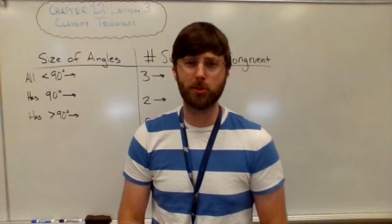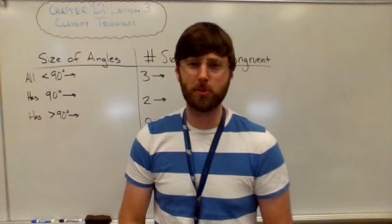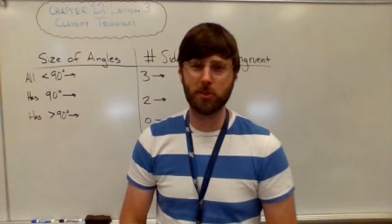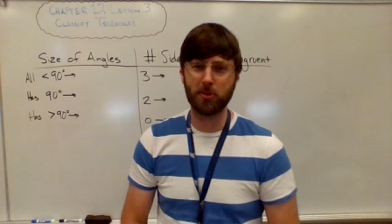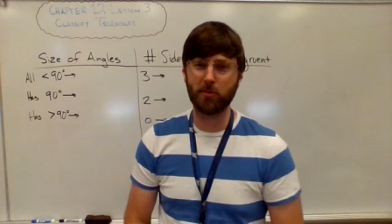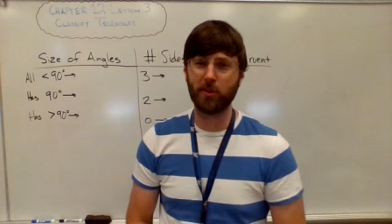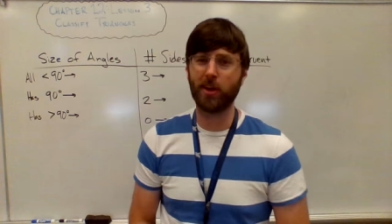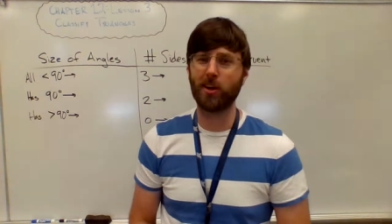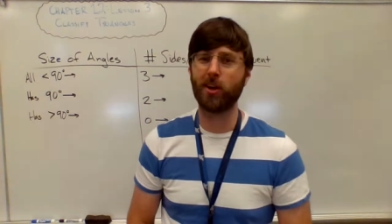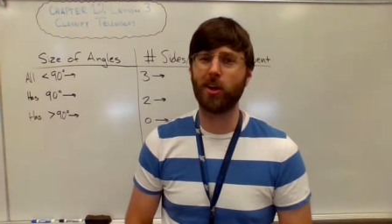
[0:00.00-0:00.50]

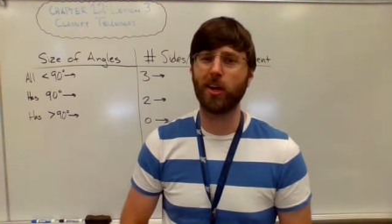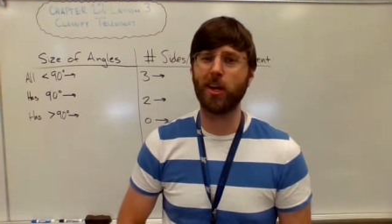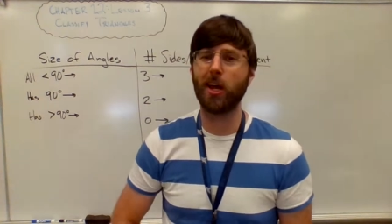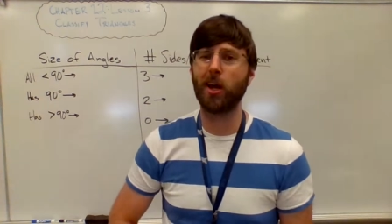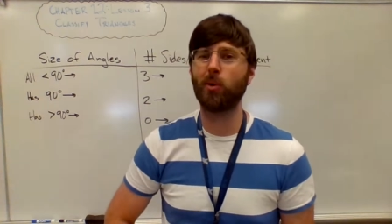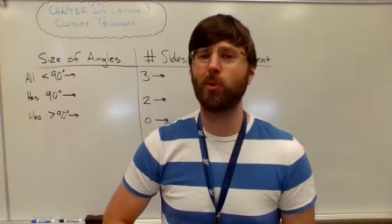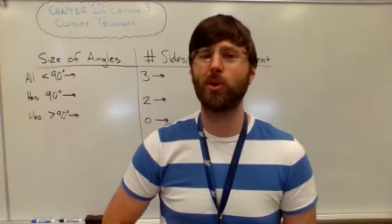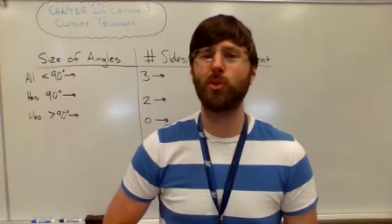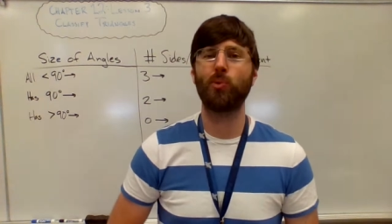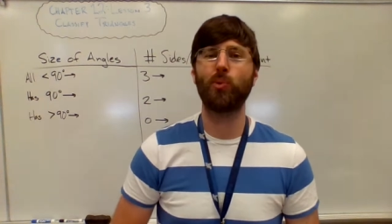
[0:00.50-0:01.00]
Mr. Van Dong
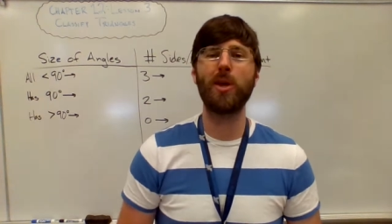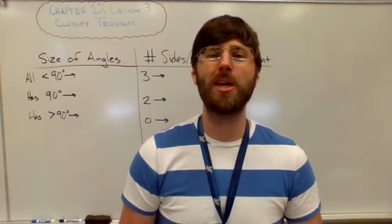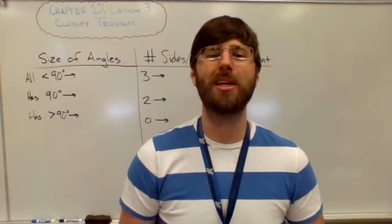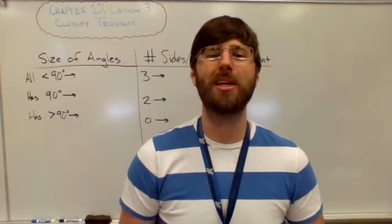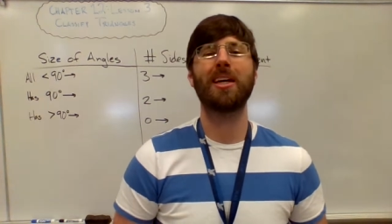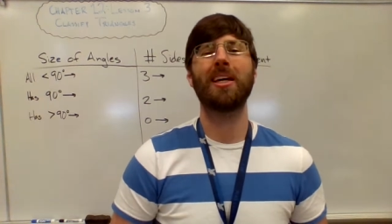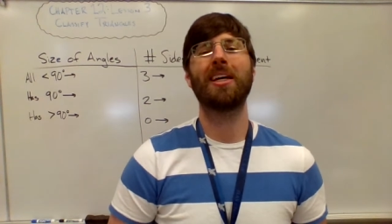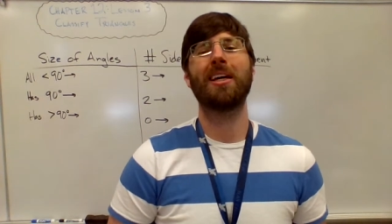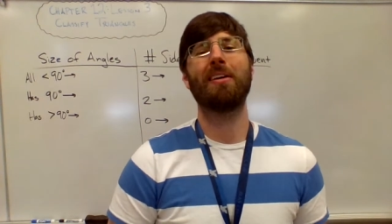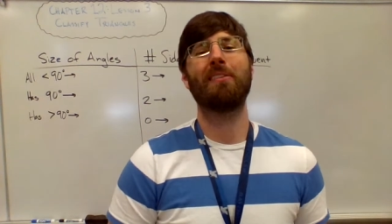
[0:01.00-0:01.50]
here with
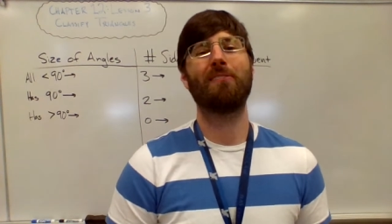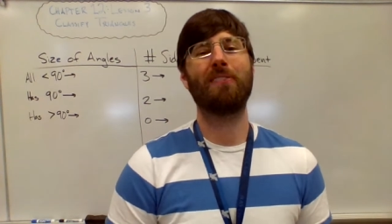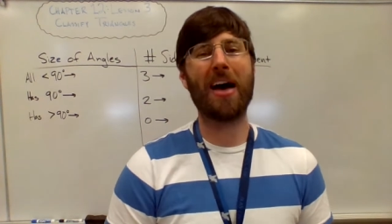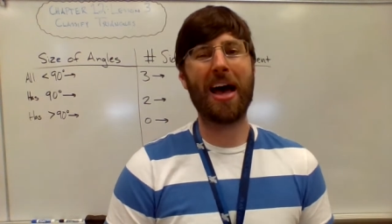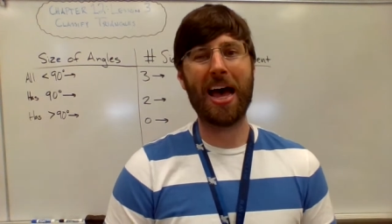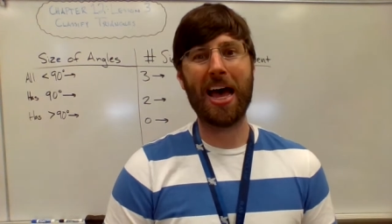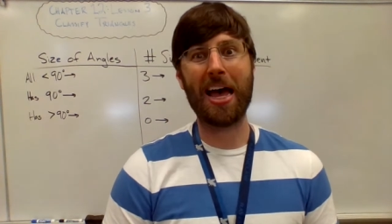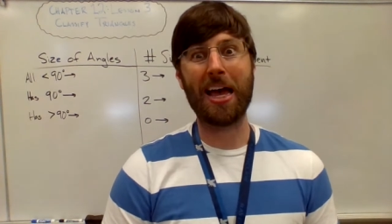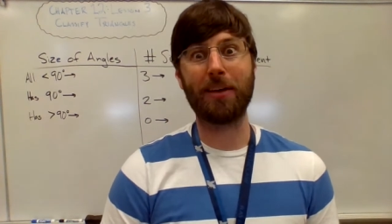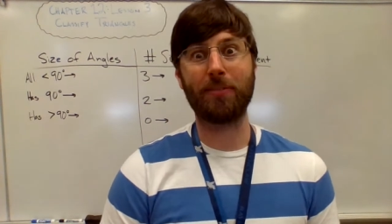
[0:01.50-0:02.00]
week
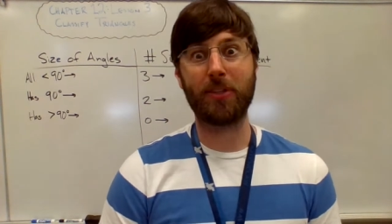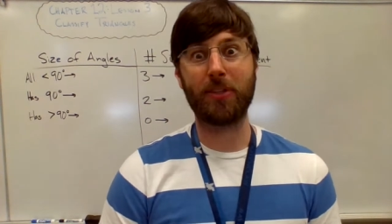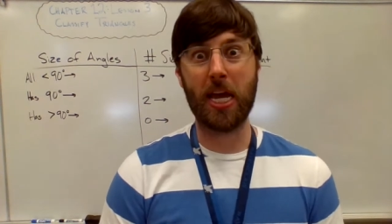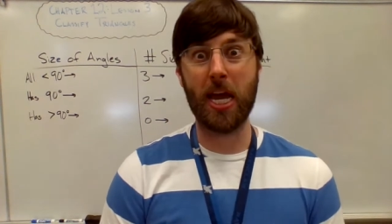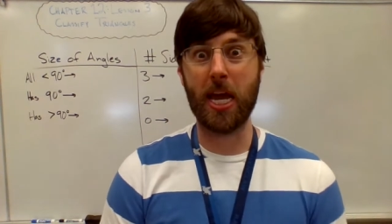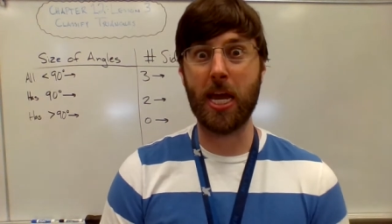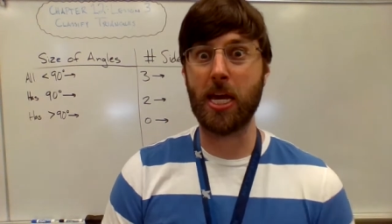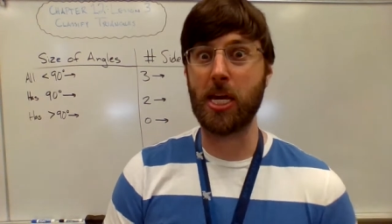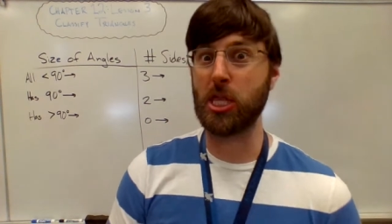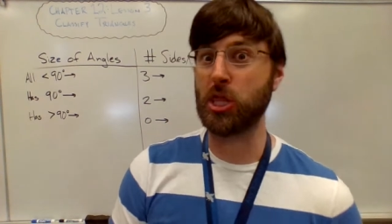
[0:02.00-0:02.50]
5,
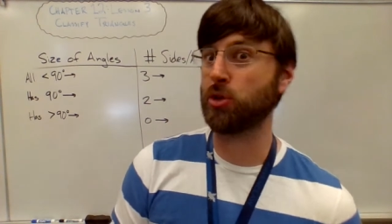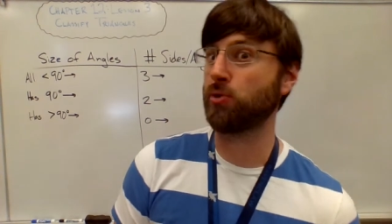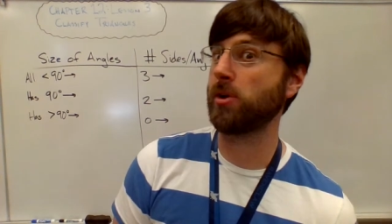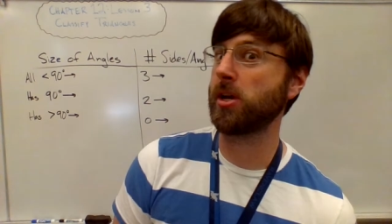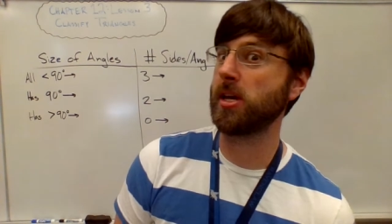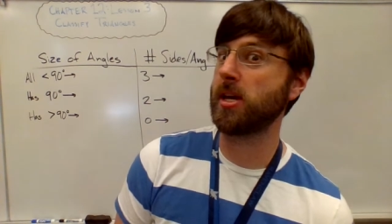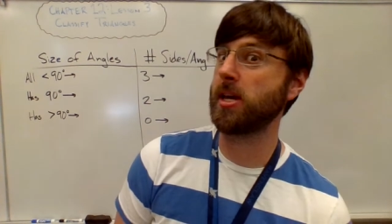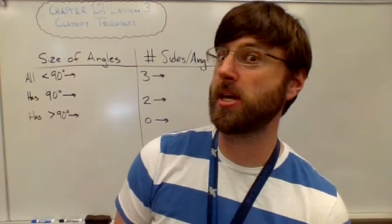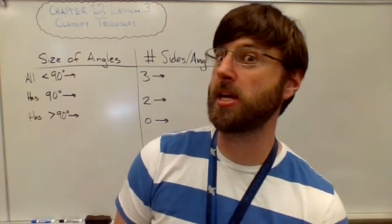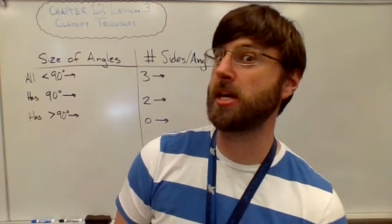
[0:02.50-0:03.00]
day
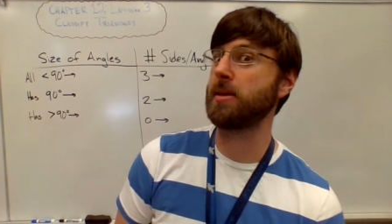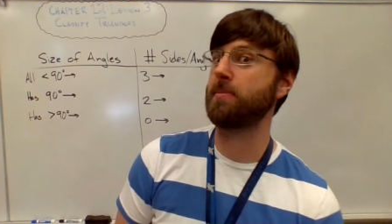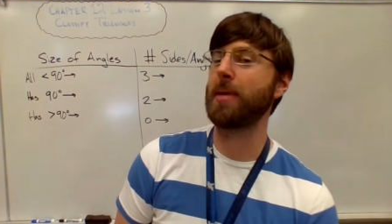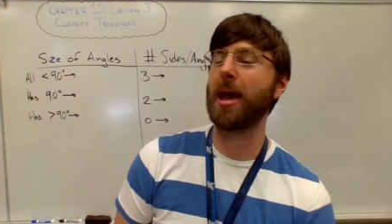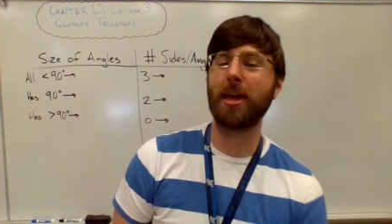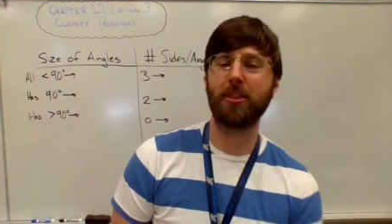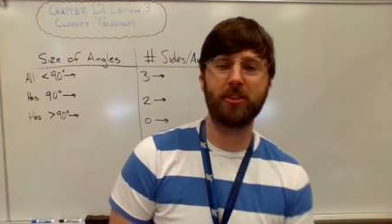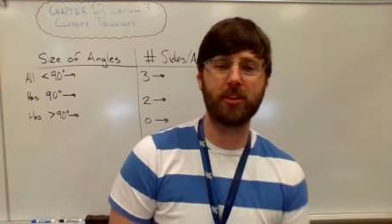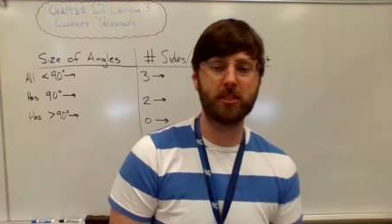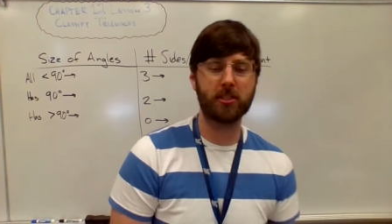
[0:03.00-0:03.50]
3
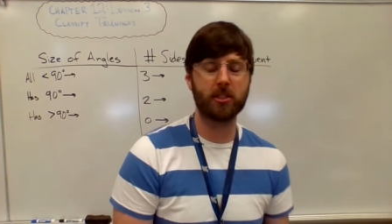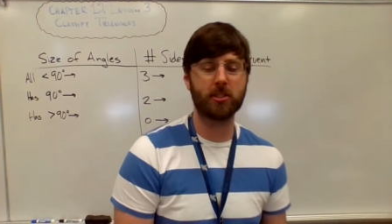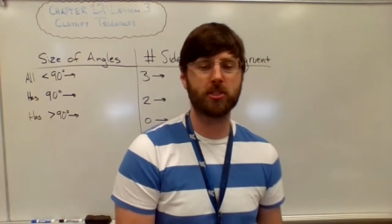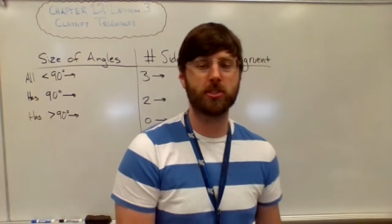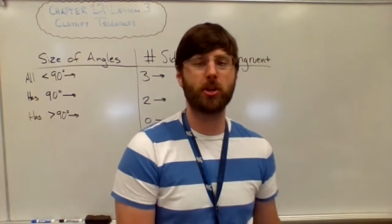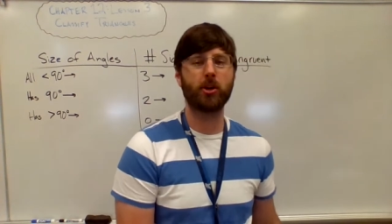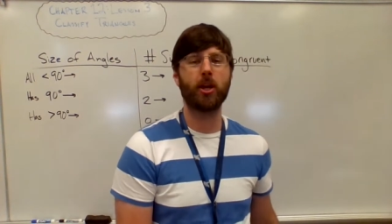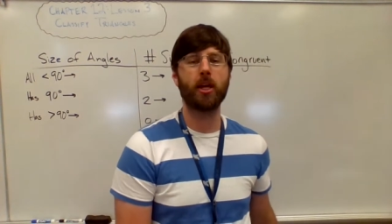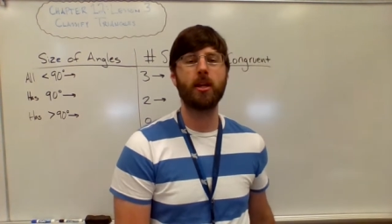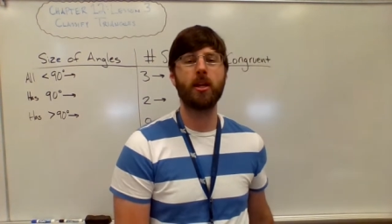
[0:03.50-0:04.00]
math distance
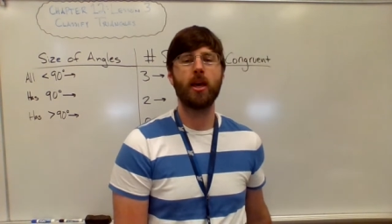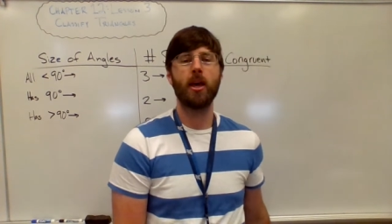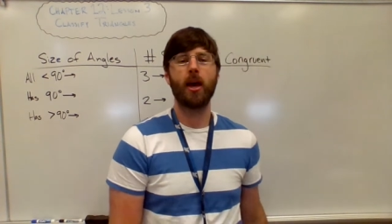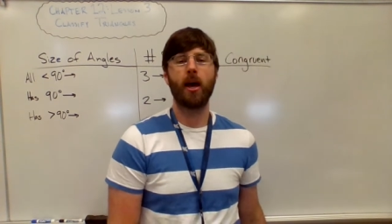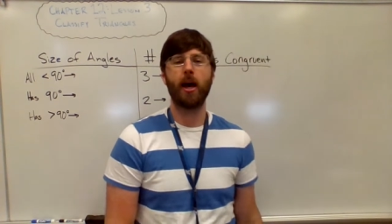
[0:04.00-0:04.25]
learning.